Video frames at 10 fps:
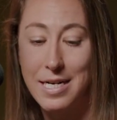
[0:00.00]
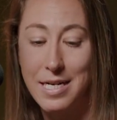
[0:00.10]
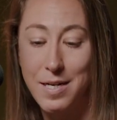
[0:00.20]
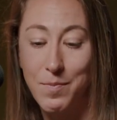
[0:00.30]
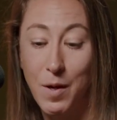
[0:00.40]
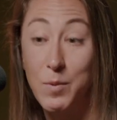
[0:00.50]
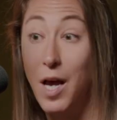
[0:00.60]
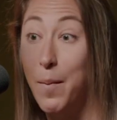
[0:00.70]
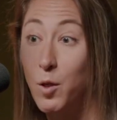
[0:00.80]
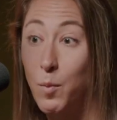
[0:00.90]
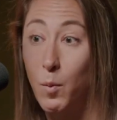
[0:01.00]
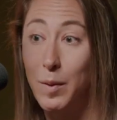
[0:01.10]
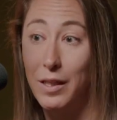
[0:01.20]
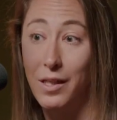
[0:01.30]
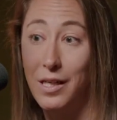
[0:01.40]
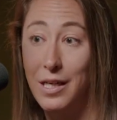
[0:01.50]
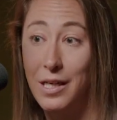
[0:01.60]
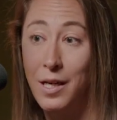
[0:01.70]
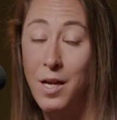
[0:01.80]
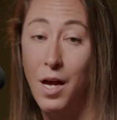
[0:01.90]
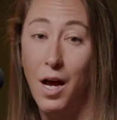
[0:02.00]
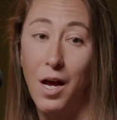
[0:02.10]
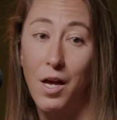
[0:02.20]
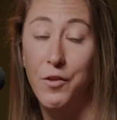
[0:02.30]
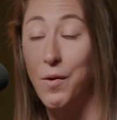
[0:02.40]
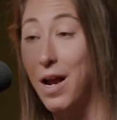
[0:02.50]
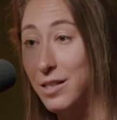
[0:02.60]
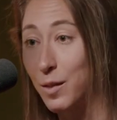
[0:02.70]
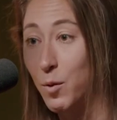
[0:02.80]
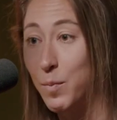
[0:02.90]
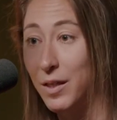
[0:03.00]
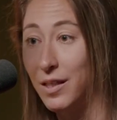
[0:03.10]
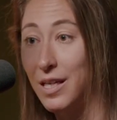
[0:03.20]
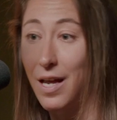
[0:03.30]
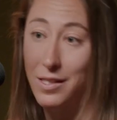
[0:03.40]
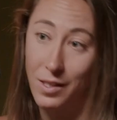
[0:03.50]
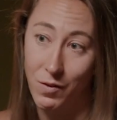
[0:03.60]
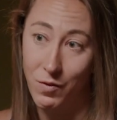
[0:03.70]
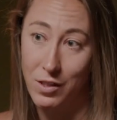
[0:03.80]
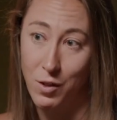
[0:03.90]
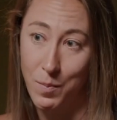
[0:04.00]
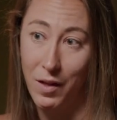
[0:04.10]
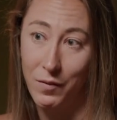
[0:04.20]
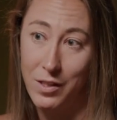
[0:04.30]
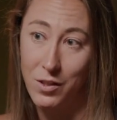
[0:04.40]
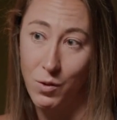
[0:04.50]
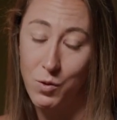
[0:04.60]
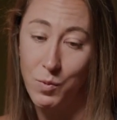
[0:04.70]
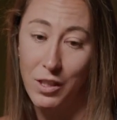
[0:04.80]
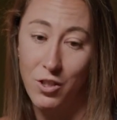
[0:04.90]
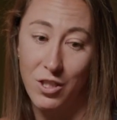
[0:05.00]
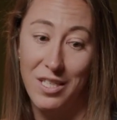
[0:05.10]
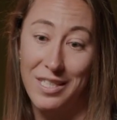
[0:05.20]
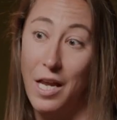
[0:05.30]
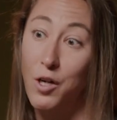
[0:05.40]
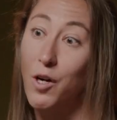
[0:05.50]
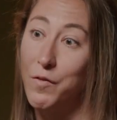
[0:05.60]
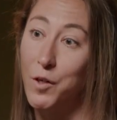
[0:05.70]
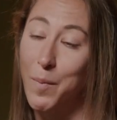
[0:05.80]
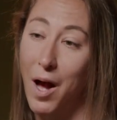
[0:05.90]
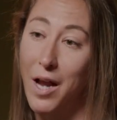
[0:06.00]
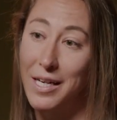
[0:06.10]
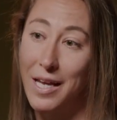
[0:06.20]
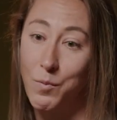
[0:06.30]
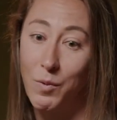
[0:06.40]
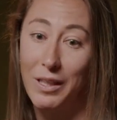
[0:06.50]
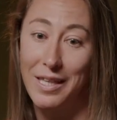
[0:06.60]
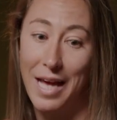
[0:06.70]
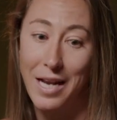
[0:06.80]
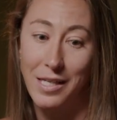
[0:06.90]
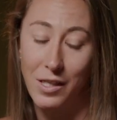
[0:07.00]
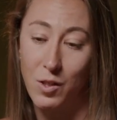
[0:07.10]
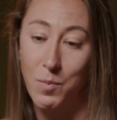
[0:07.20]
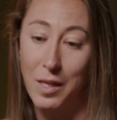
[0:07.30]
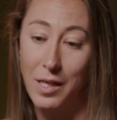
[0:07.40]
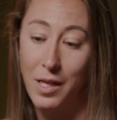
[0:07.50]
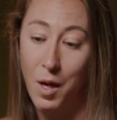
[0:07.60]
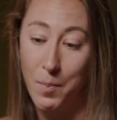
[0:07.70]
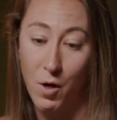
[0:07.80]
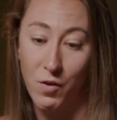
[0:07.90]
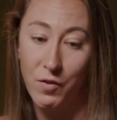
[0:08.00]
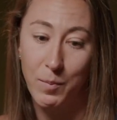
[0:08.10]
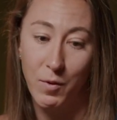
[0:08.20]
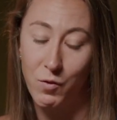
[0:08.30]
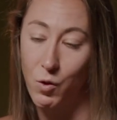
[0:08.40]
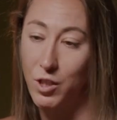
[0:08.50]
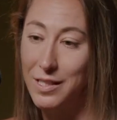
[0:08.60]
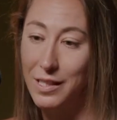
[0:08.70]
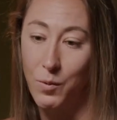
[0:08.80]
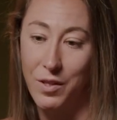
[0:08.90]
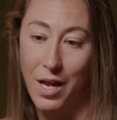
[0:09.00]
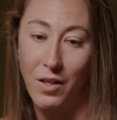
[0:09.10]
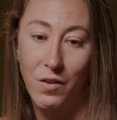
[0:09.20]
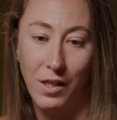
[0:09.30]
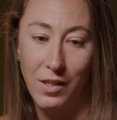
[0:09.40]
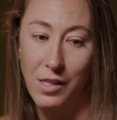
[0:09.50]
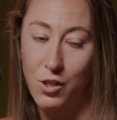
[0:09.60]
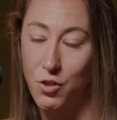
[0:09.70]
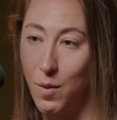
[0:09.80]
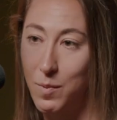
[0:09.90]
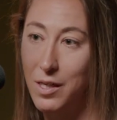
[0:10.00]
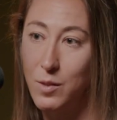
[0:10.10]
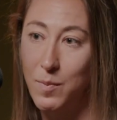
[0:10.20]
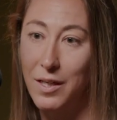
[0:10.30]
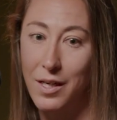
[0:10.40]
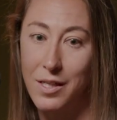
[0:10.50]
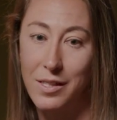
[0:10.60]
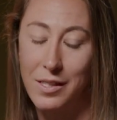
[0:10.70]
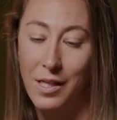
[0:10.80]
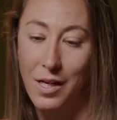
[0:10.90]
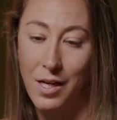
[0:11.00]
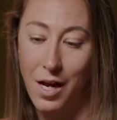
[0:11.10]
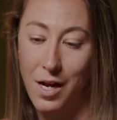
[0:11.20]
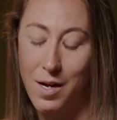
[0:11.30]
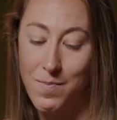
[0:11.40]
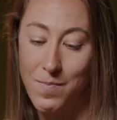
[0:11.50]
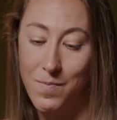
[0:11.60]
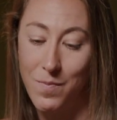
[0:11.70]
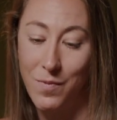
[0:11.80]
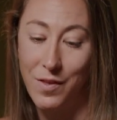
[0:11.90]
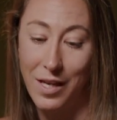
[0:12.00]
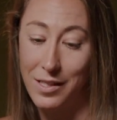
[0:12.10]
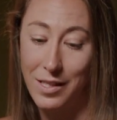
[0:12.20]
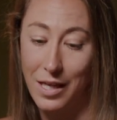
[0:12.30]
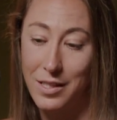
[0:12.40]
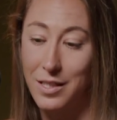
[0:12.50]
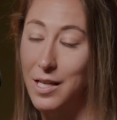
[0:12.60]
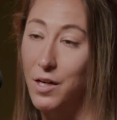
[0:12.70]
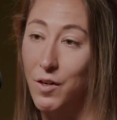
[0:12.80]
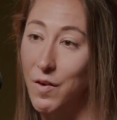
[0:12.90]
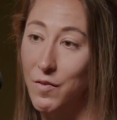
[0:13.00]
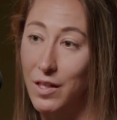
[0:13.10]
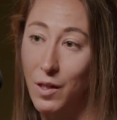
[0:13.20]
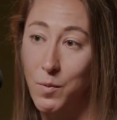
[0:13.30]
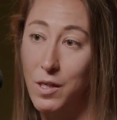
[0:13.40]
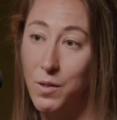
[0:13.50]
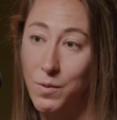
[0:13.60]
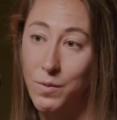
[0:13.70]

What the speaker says: abdominal mobility, thoracic mobility, that's going to affect your pelvis. So it's really just the center of your body. And really that needs to be perfect before you deal with anything in the extremities, because that's the center of everything that we do.